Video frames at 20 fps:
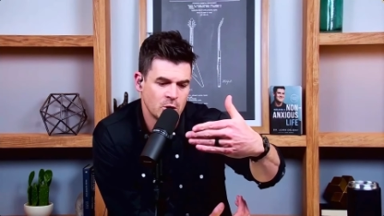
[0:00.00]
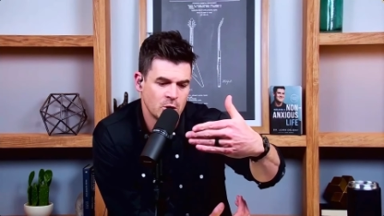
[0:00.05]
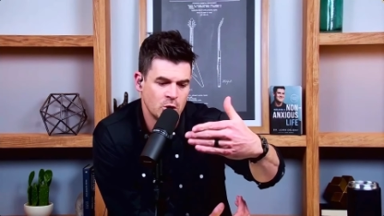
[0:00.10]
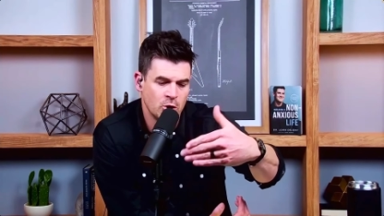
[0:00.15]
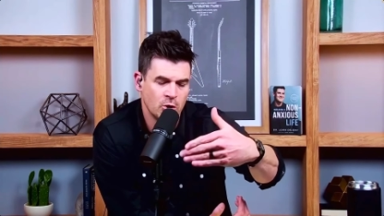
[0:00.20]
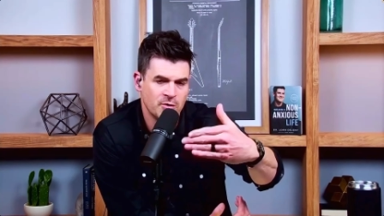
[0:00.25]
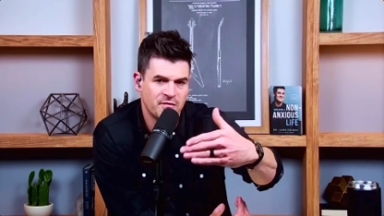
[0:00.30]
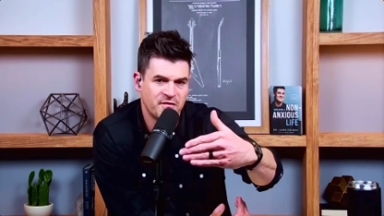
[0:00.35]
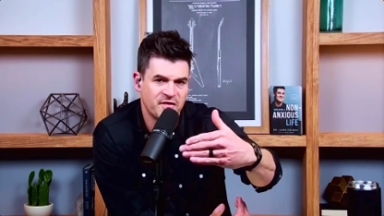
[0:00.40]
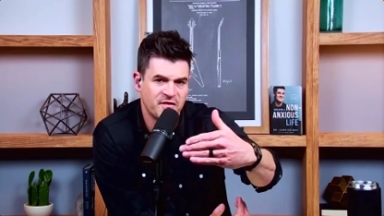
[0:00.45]

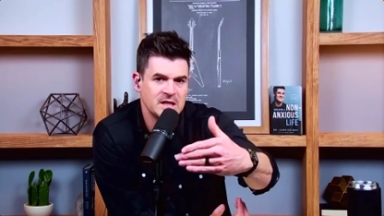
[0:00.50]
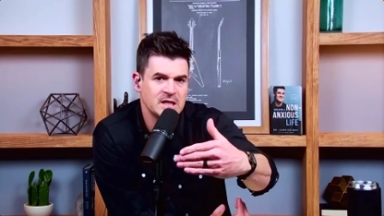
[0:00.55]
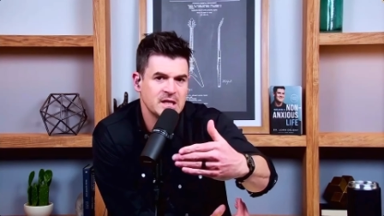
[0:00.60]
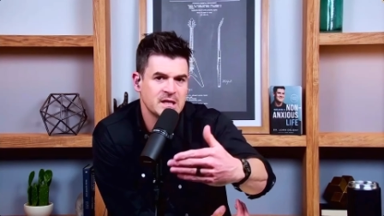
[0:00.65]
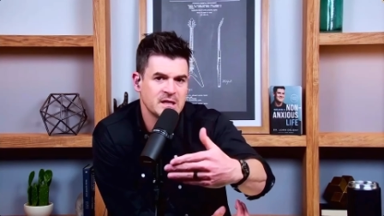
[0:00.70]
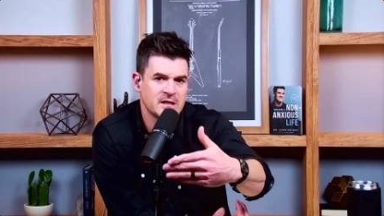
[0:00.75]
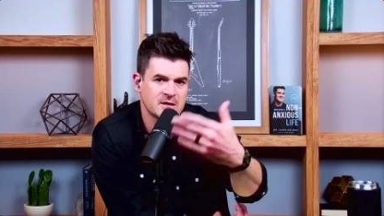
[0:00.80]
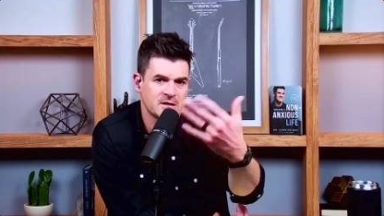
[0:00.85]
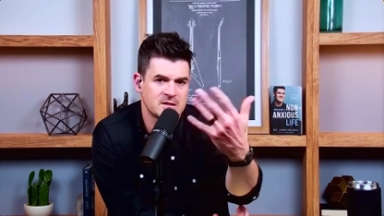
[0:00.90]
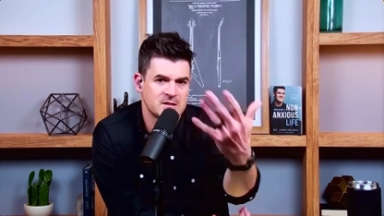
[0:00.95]
good
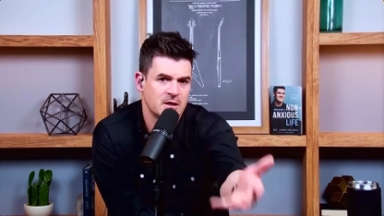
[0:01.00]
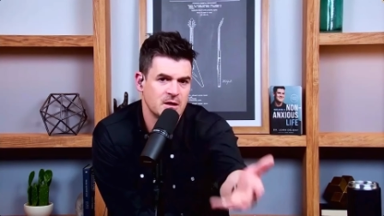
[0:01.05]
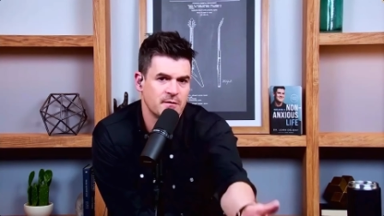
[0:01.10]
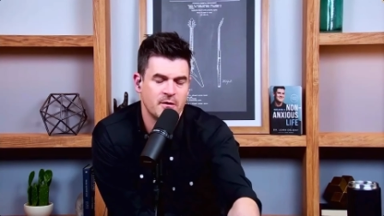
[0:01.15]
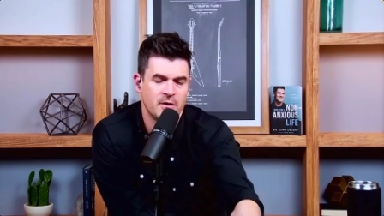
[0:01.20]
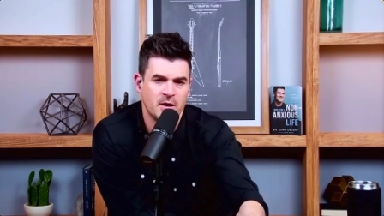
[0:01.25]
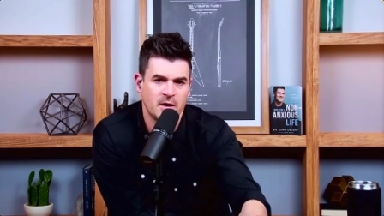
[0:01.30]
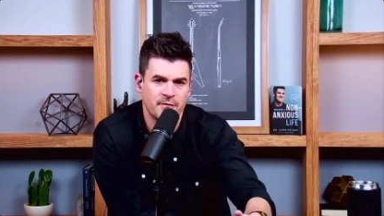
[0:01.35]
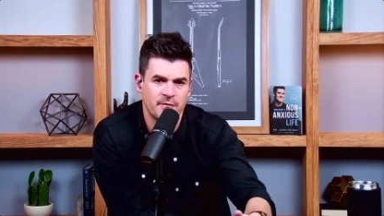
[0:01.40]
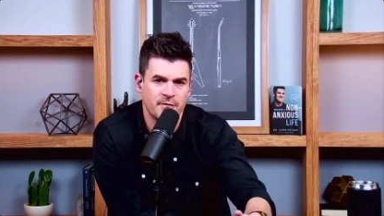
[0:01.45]
feelinged
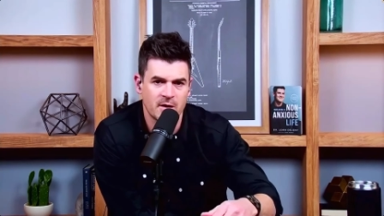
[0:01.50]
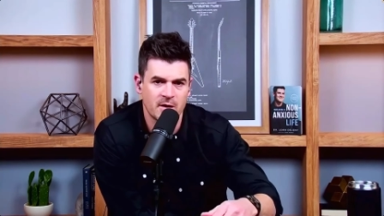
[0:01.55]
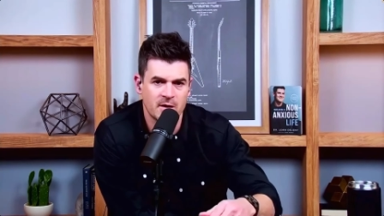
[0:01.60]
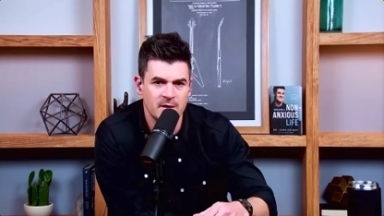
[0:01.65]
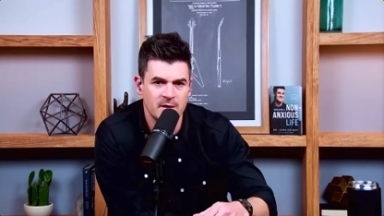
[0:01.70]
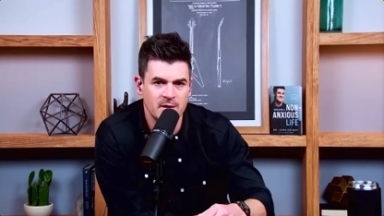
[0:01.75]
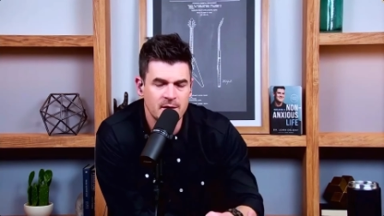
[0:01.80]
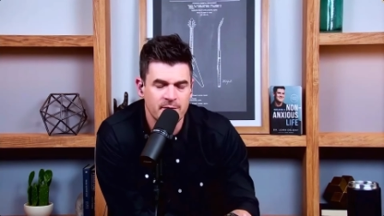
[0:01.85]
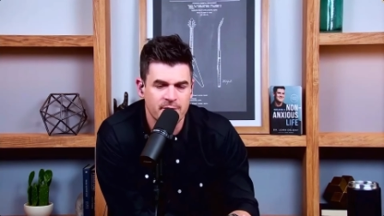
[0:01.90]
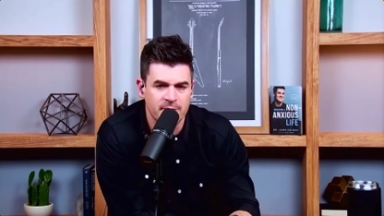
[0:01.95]
ourselves off a
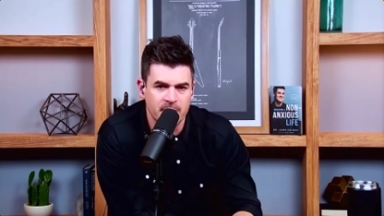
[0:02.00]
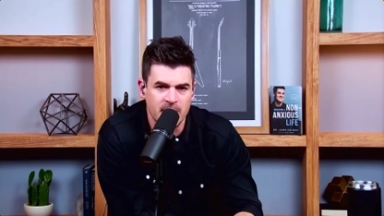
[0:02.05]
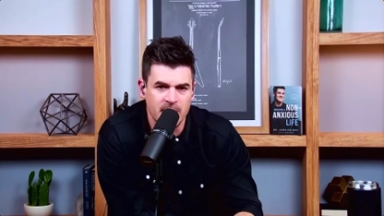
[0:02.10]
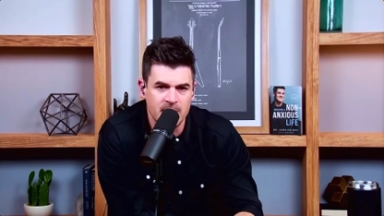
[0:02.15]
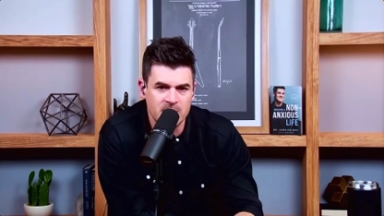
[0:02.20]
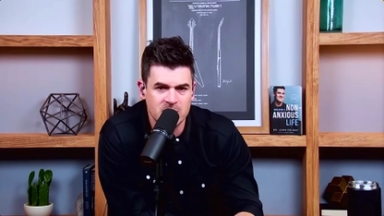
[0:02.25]
cliff, man.